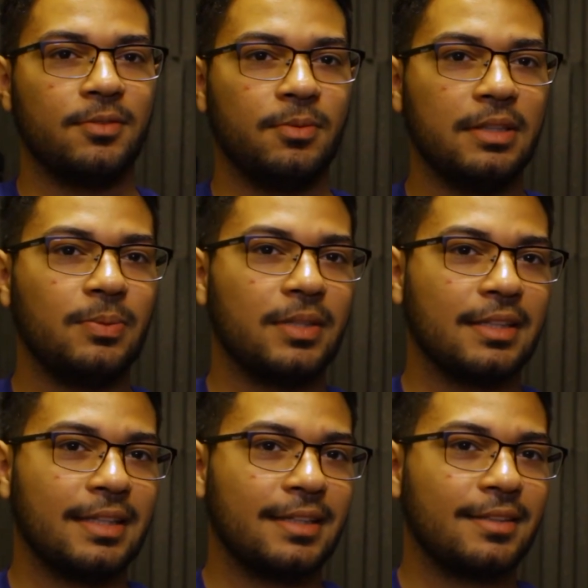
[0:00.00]
you really want to
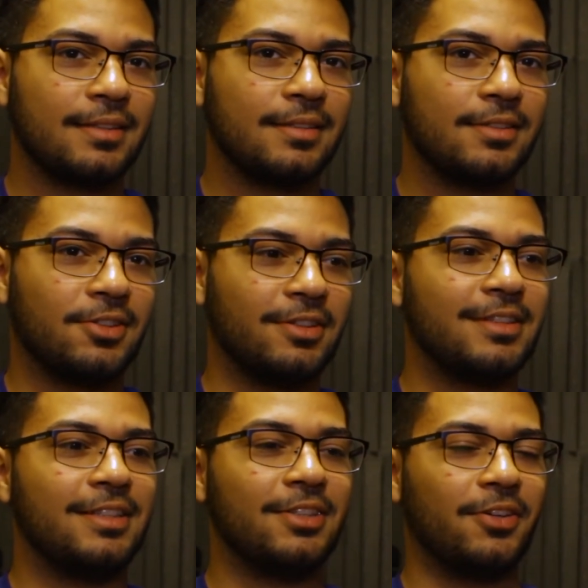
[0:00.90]
like turn
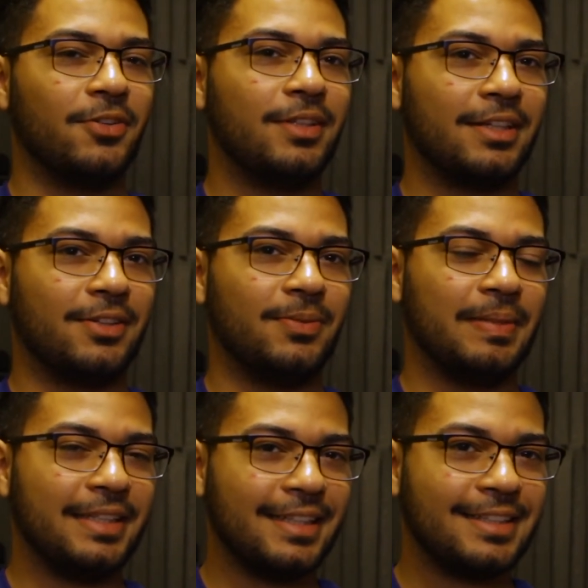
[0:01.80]
this into your own? Like, oh
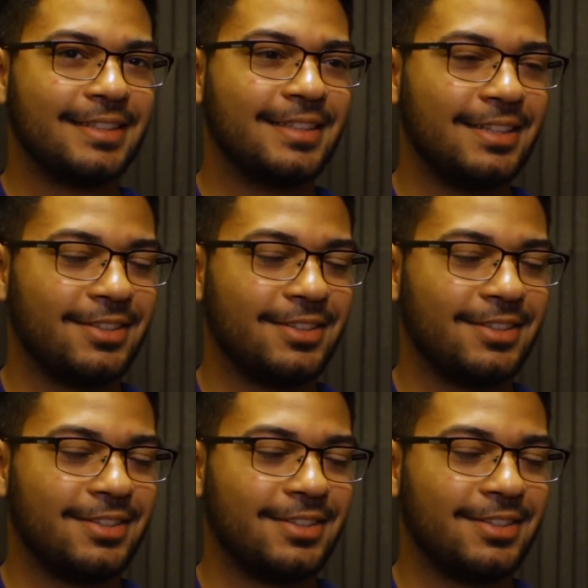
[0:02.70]
man, that's